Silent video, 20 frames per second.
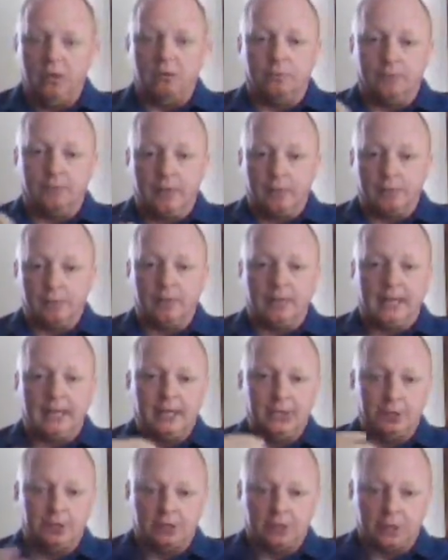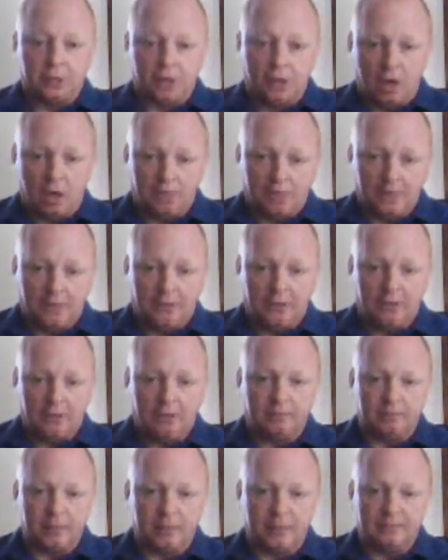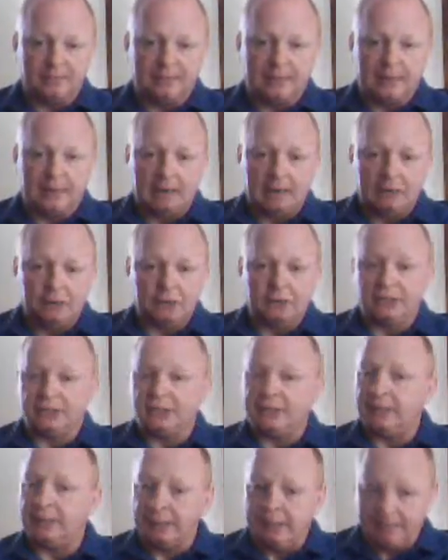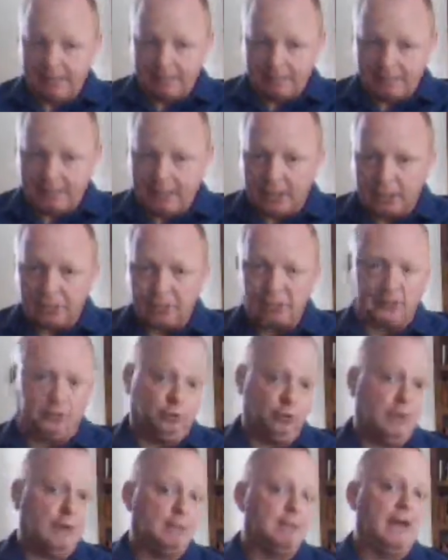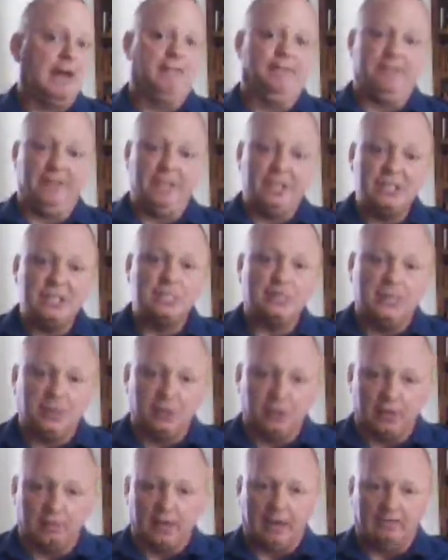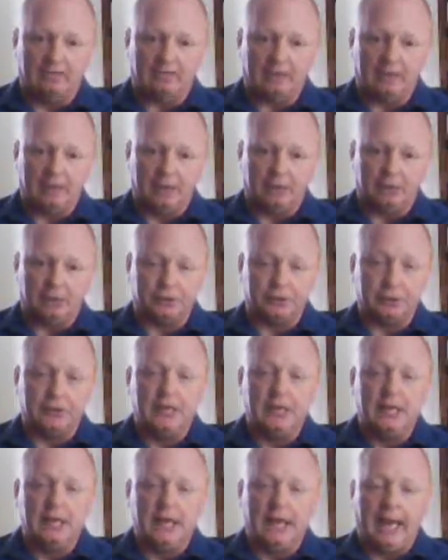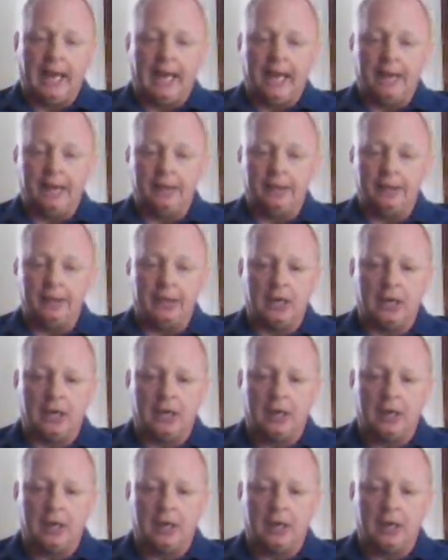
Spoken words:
Remember that you can call me during my office hours, you can send me emails, you can drop by and visit me during my office hours, and